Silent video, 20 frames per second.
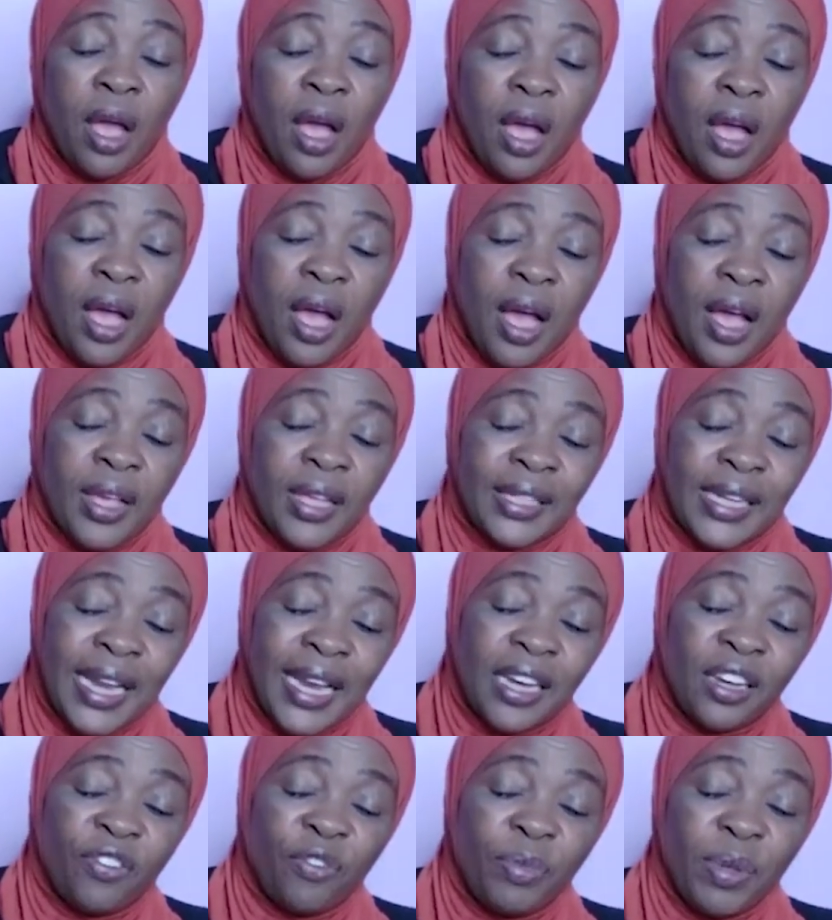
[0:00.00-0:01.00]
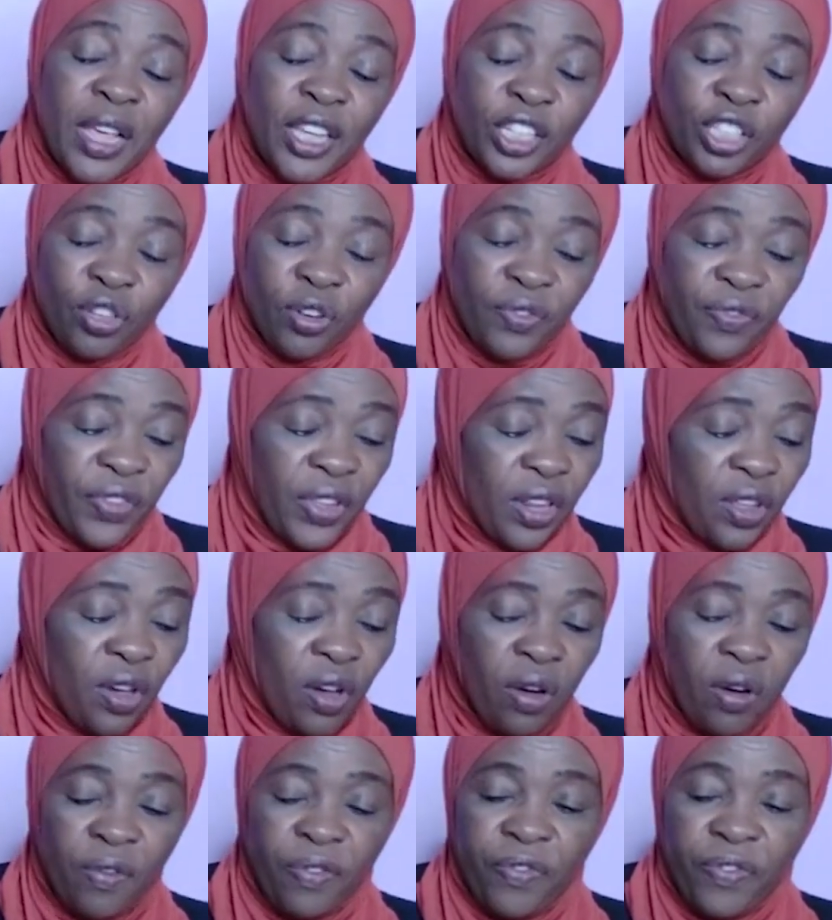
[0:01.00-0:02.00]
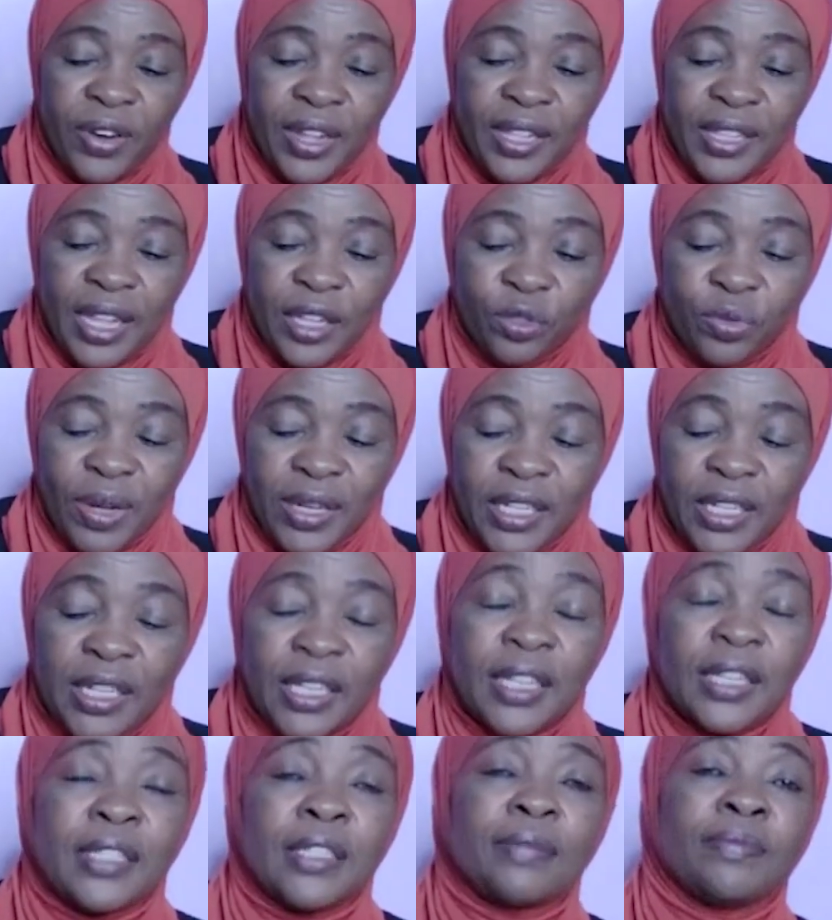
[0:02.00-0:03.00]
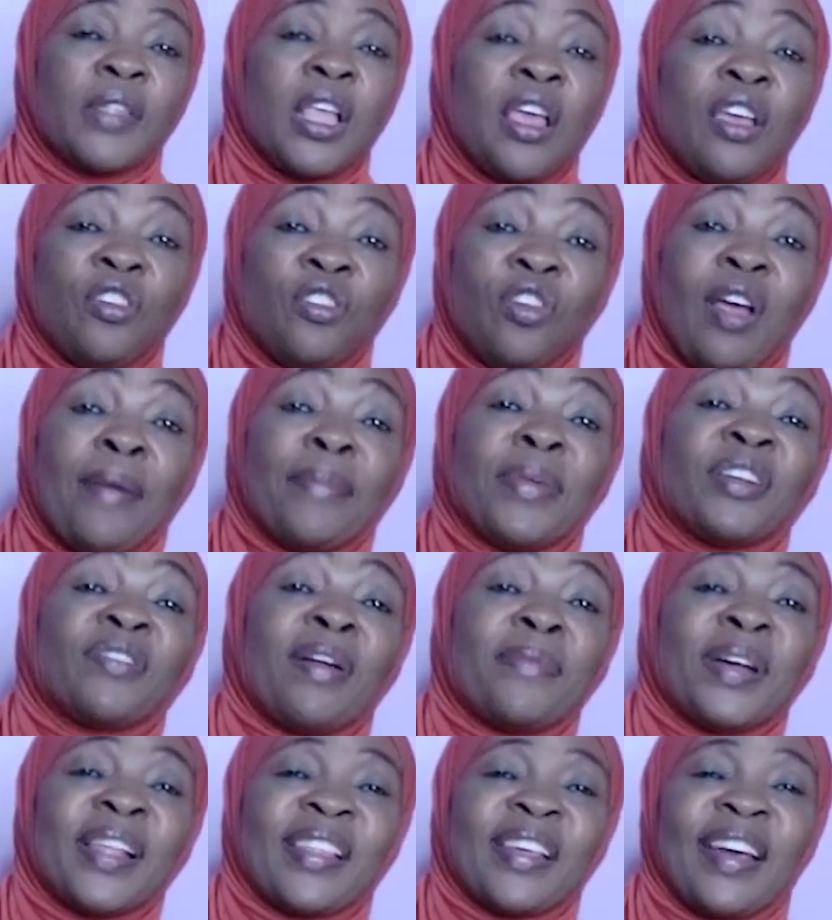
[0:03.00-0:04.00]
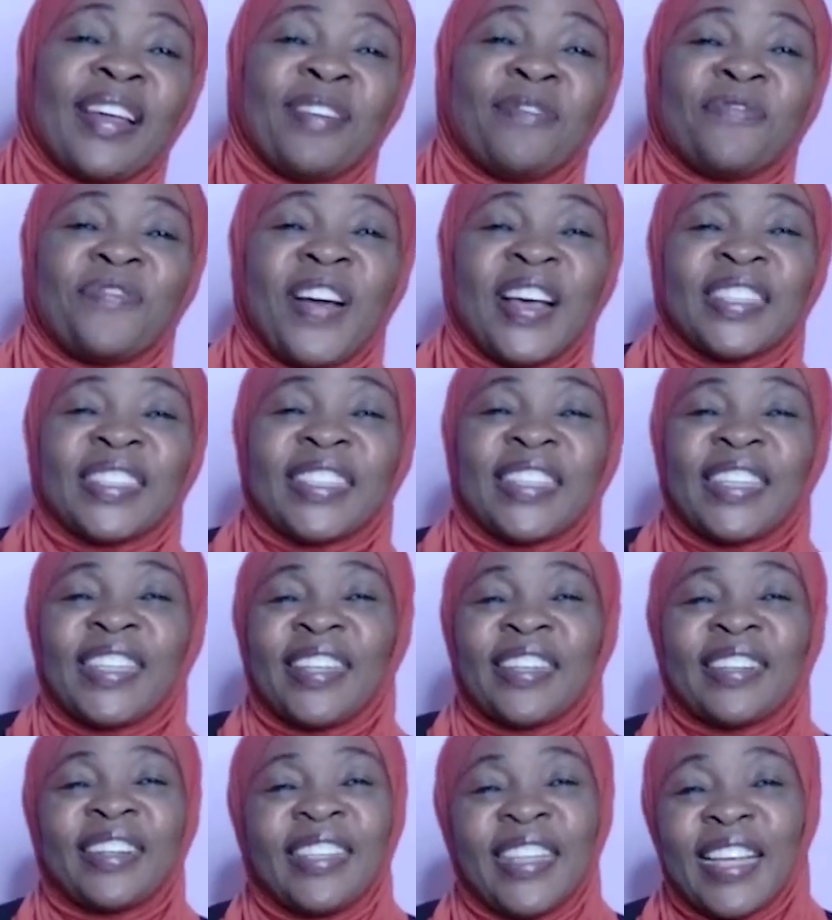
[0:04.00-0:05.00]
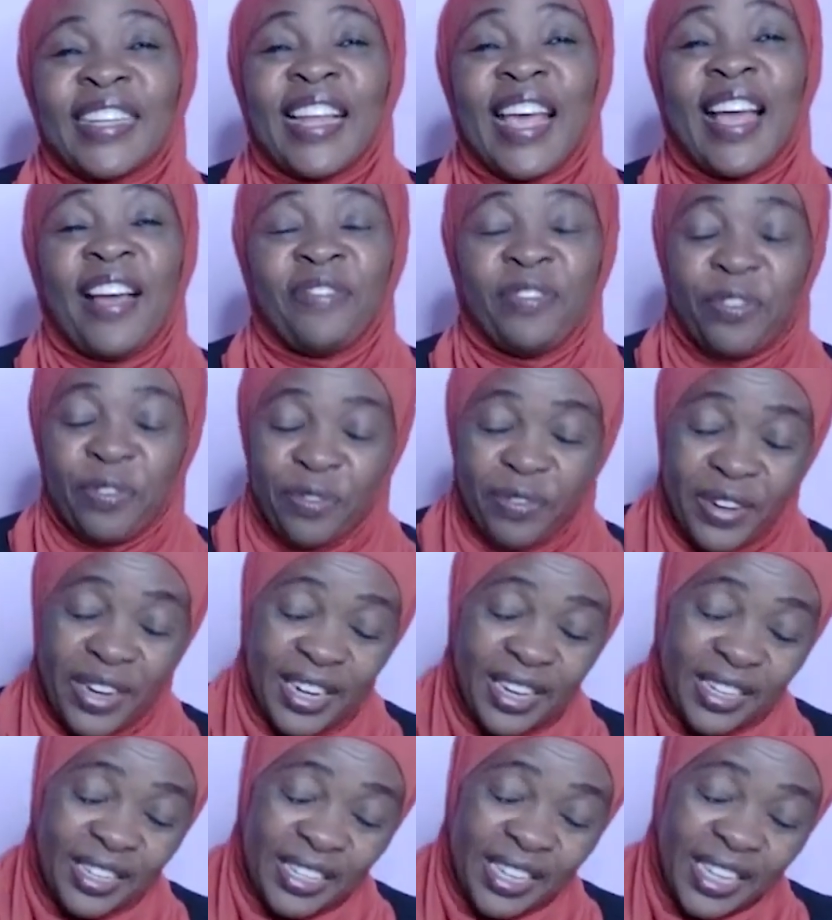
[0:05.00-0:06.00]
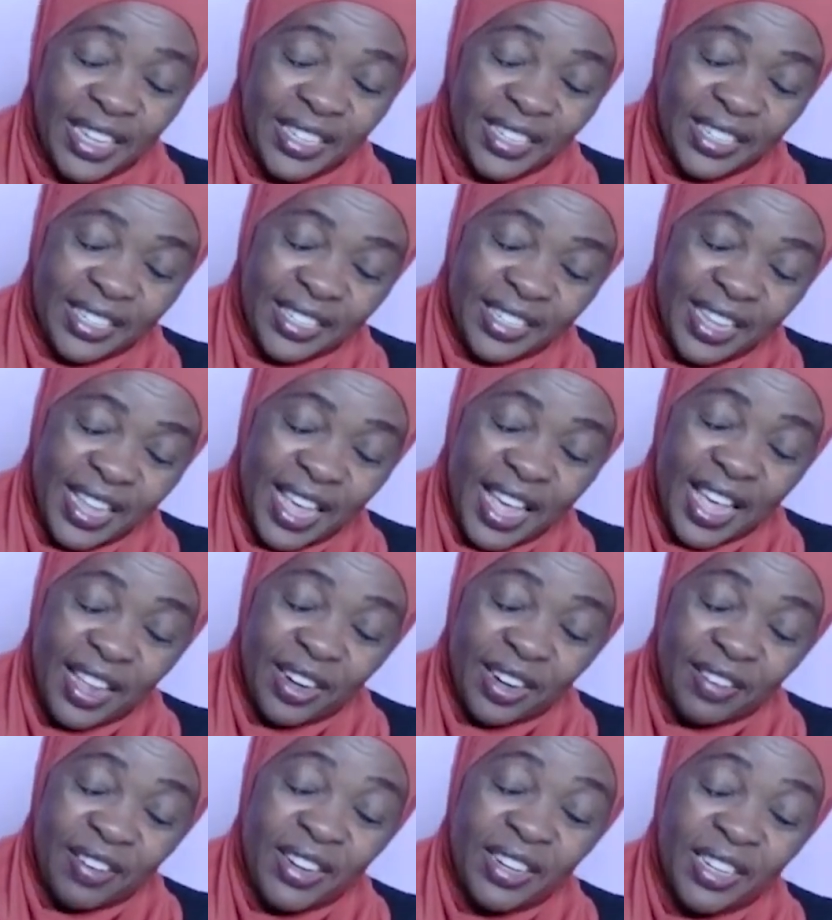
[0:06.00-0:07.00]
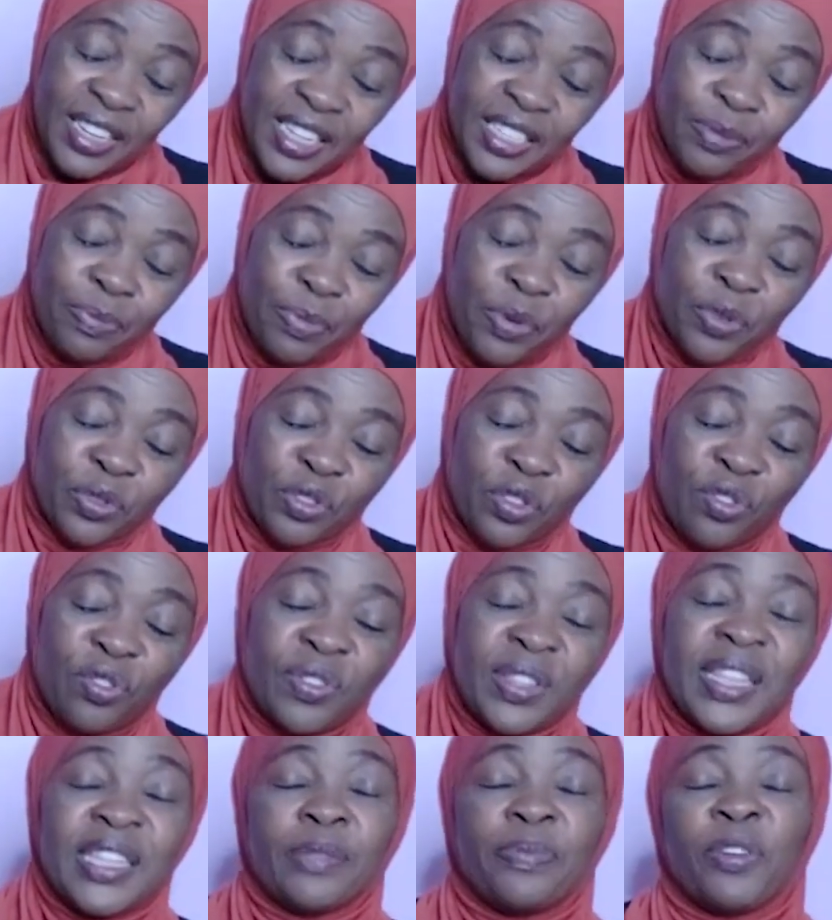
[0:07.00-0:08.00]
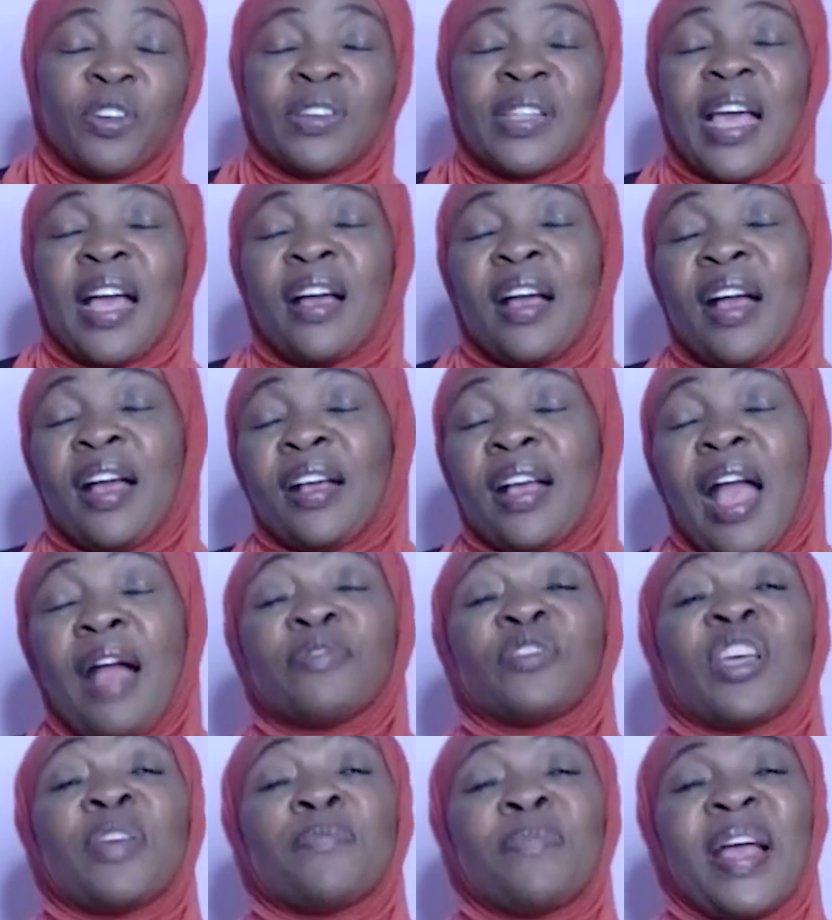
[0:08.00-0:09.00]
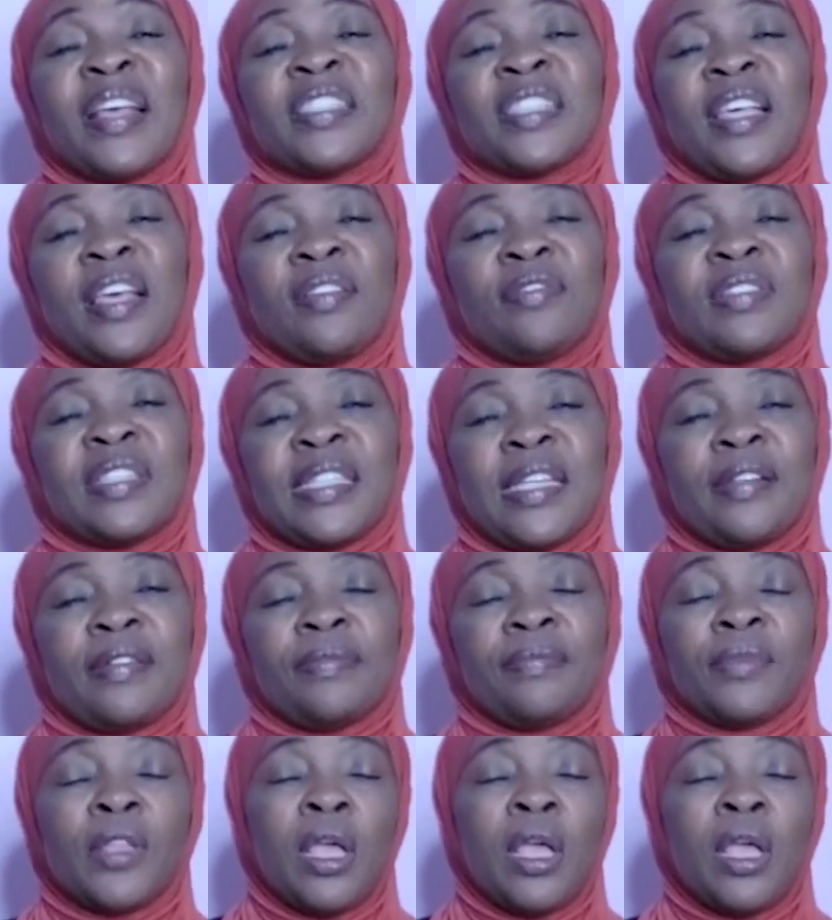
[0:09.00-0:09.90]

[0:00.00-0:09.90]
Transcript: I intended it to be a short video. Hopefully, that's what it is. You know, I'm in Ramadan, I'm fasting, yet I have to read this book to do this because I have to keep my schedule still.